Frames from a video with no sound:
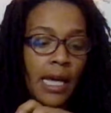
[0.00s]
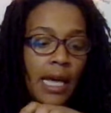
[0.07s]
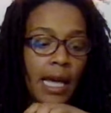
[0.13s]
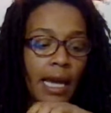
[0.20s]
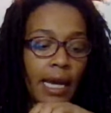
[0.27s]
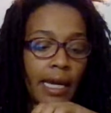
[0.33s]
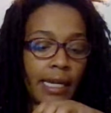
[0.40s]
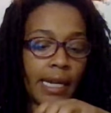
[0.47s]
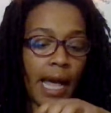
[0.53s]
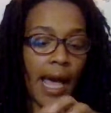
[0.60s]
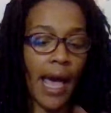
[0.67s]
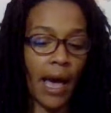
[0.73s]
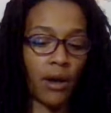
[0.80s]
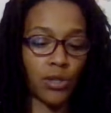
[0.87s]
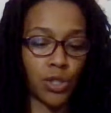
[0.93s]
and
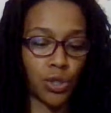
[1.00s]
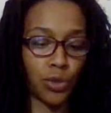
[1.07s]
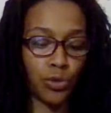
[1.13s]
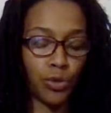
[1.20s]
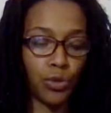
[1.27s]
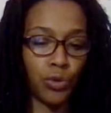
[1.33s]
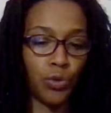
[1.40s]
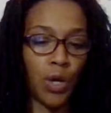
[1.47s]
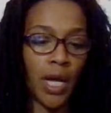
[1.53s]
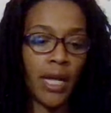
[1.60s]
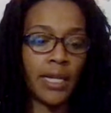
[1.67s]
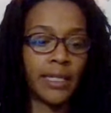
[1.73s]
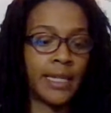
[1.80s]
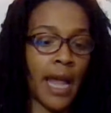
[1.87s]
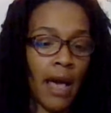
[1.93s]
how to
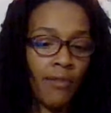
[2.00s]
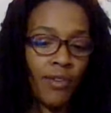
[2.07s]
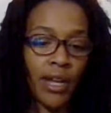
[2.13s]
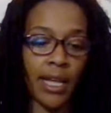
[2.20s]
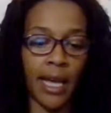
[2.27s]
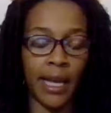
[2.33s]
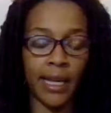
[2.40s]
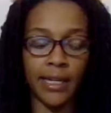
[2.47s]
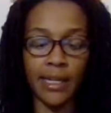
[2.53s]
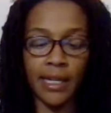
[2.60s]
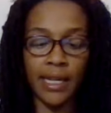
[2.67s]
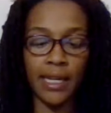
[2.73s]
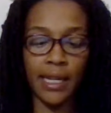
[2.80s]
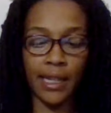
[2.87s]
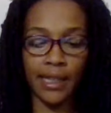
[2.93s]
navigate
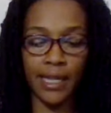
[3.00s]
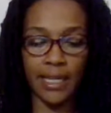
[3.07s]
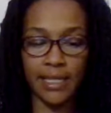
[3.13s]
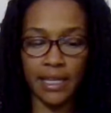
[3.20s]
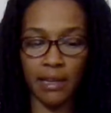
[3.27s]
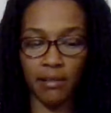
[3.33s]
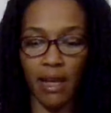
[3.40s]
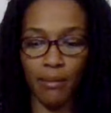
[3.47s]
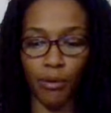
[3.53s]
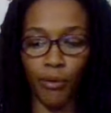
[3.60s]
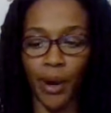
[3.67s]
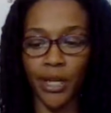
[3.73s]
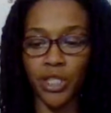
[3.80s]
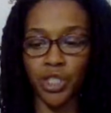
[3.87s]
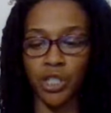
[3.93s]
this
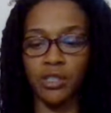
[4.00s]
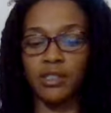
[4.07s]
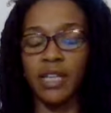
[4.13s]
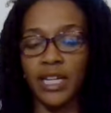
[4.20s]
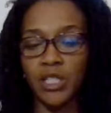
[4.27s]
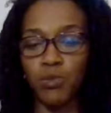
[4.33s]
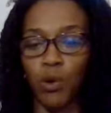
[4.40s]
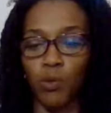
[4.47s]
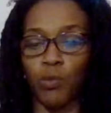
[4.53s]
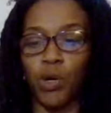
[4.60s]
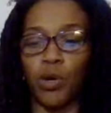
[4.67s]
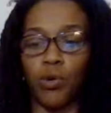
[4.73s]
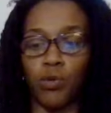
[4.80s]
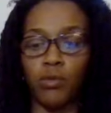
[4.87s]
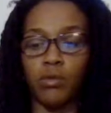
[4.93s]
collaboration. That's what
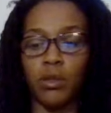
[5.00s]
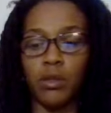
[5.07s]
we'll